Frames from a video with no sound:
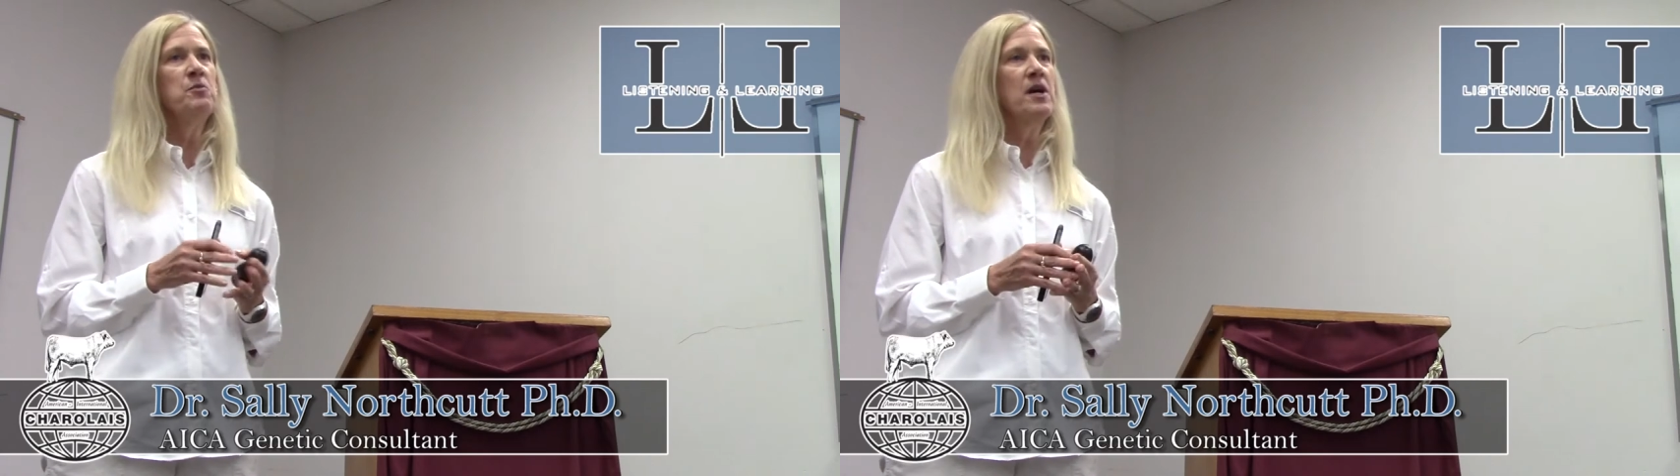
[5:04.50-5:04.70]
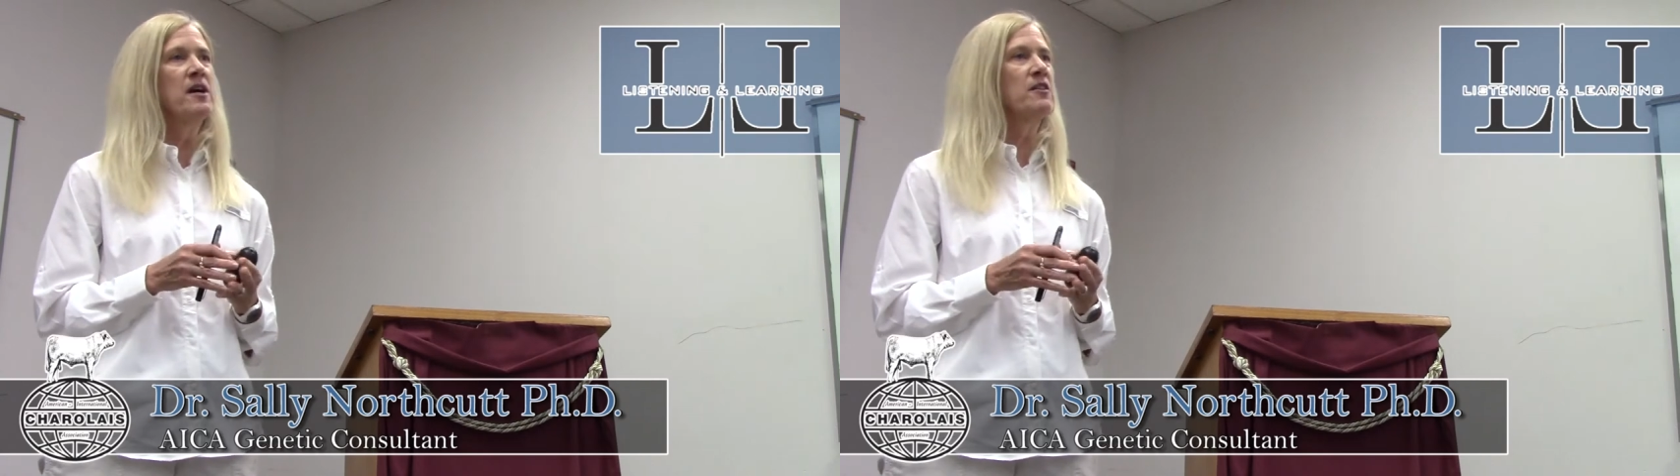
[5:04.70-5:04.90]

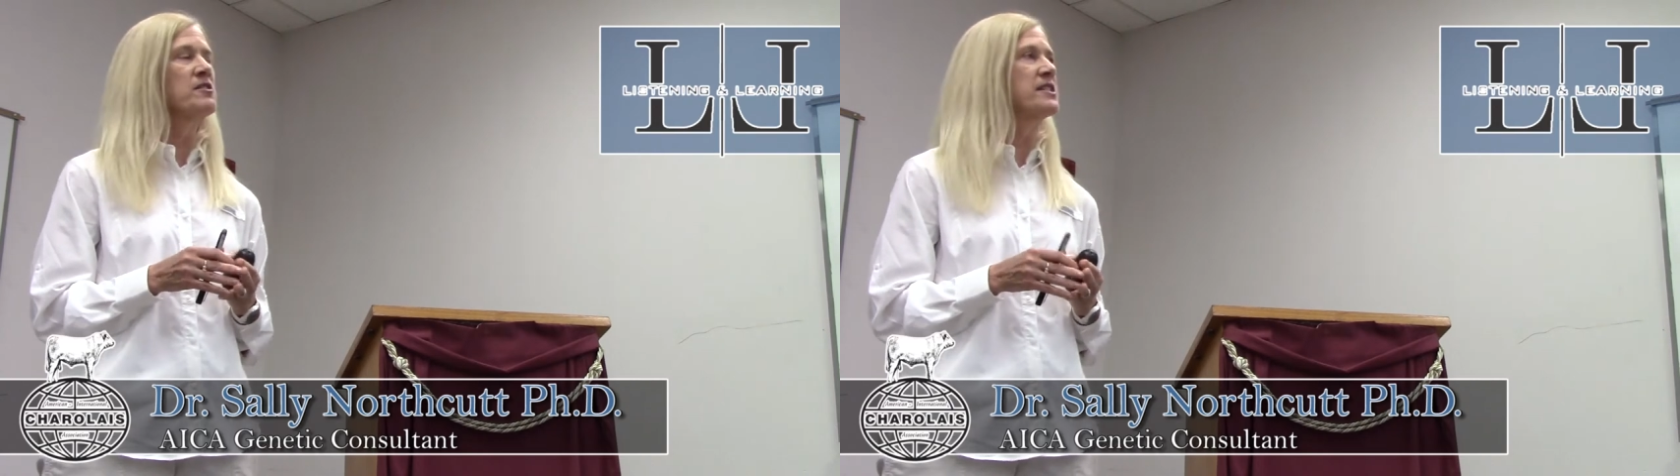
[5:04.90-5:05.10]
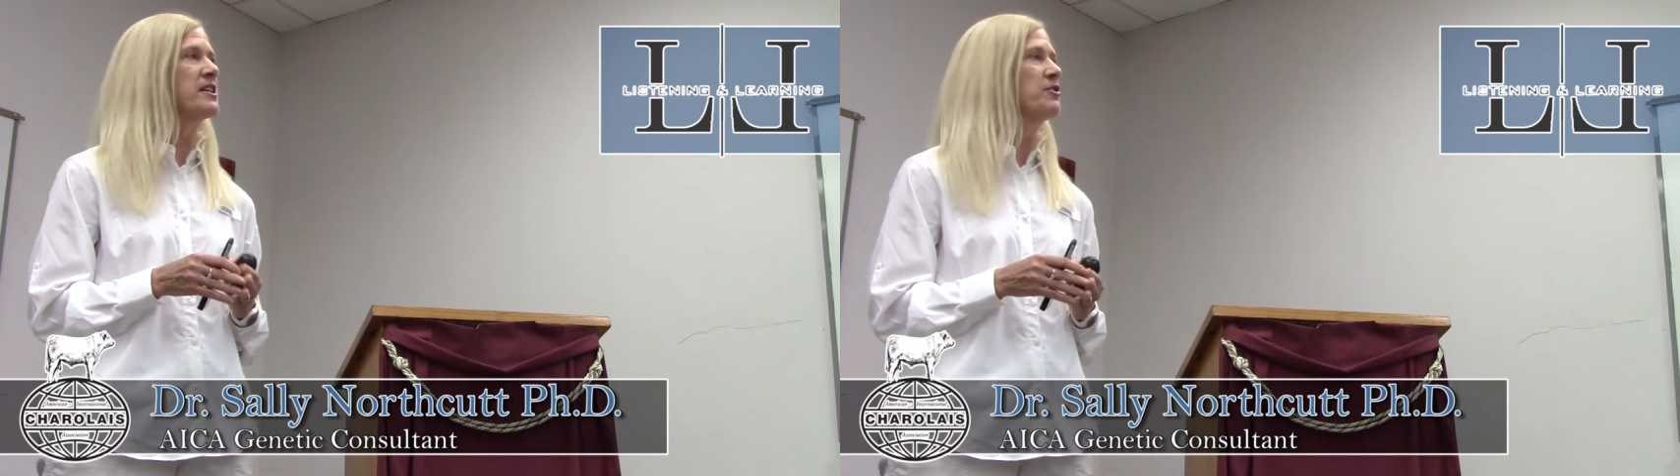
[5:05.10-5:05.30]

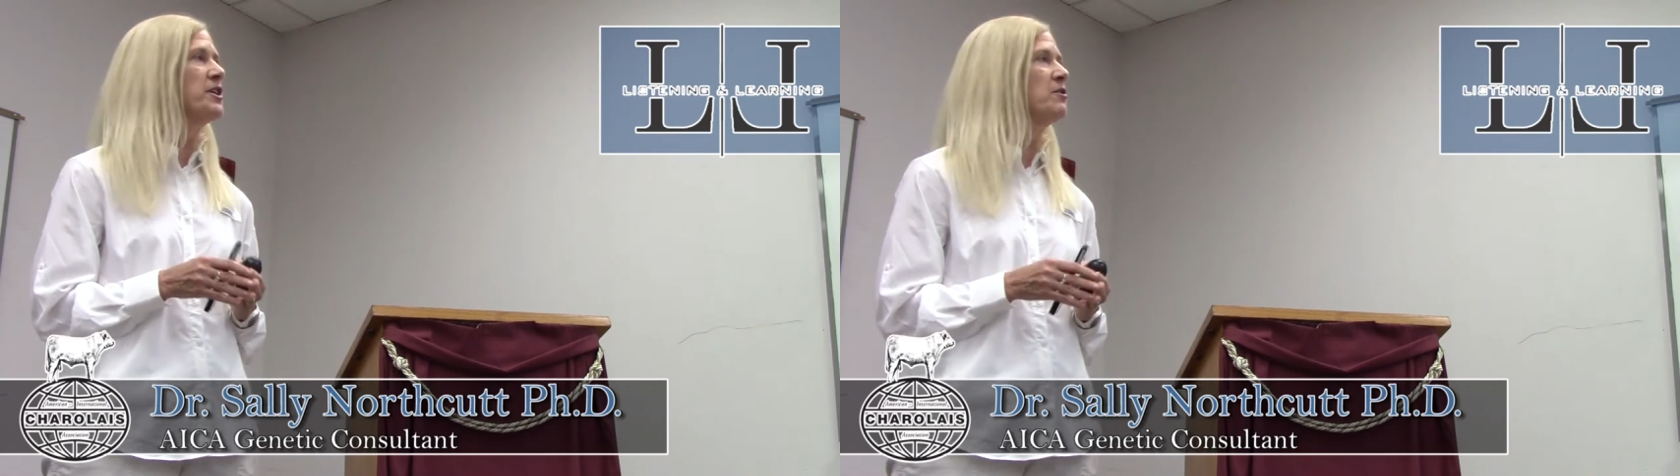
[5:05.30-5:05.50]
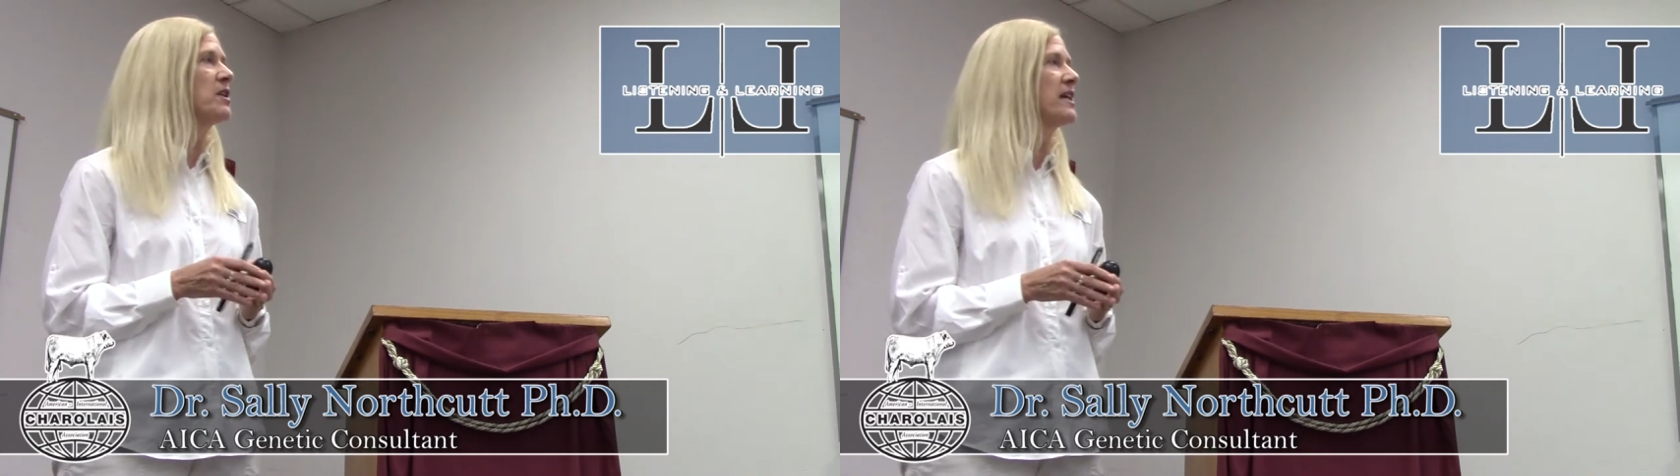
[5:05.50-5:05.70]
models that are
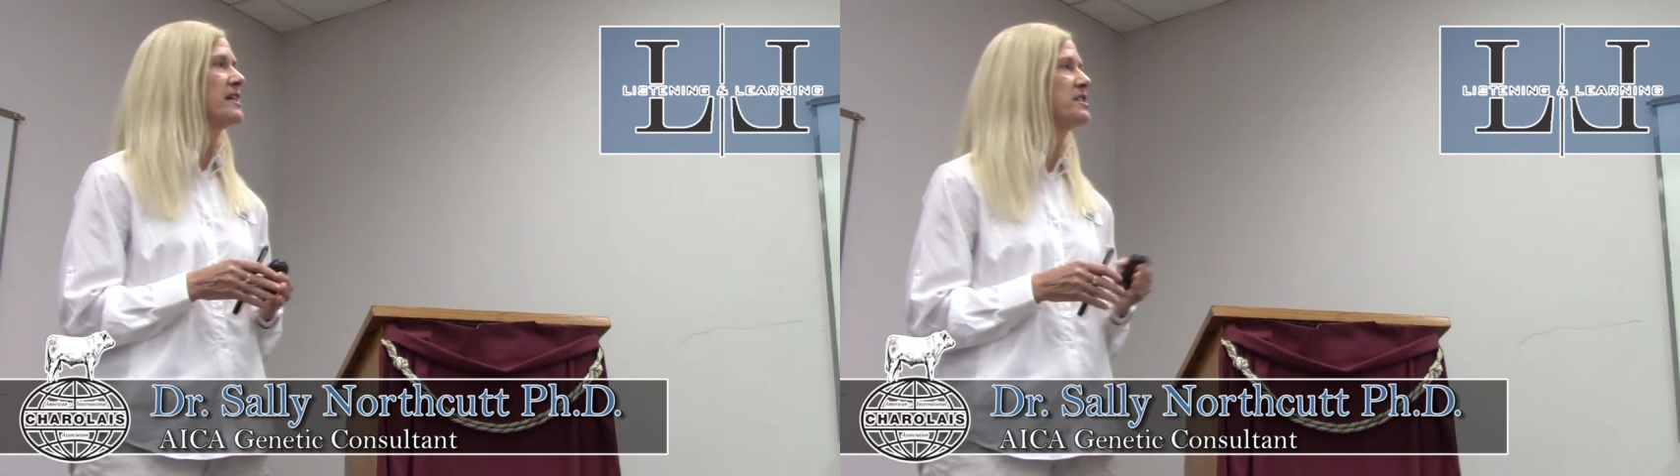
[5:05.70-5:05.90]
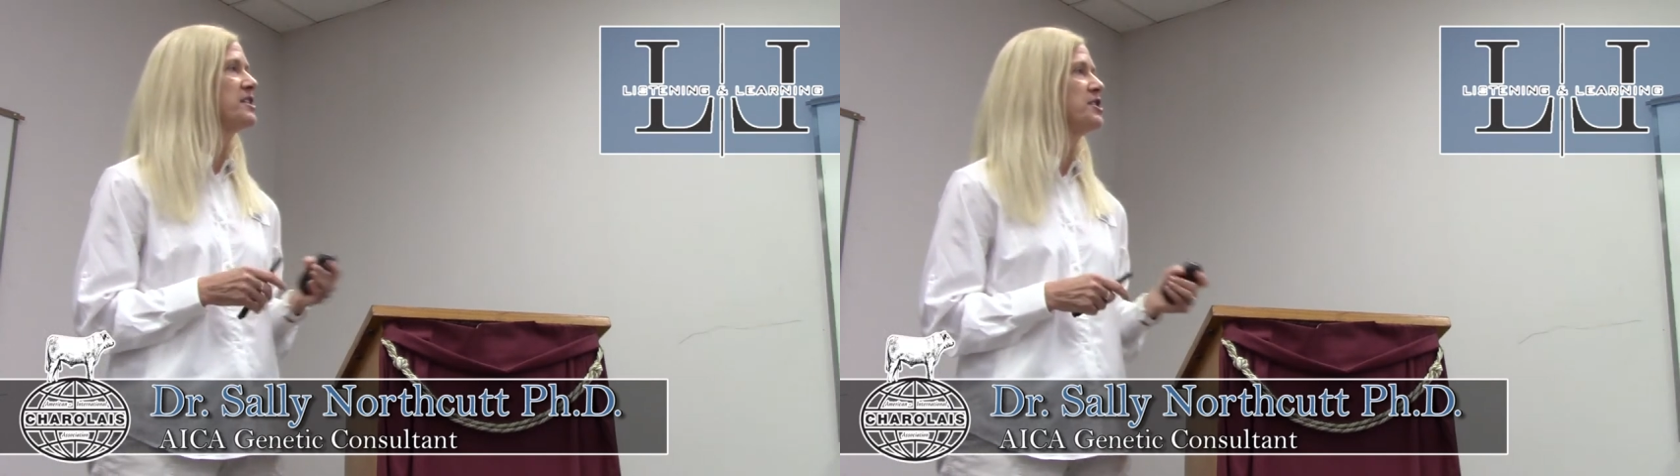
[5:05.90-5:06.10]
utilized to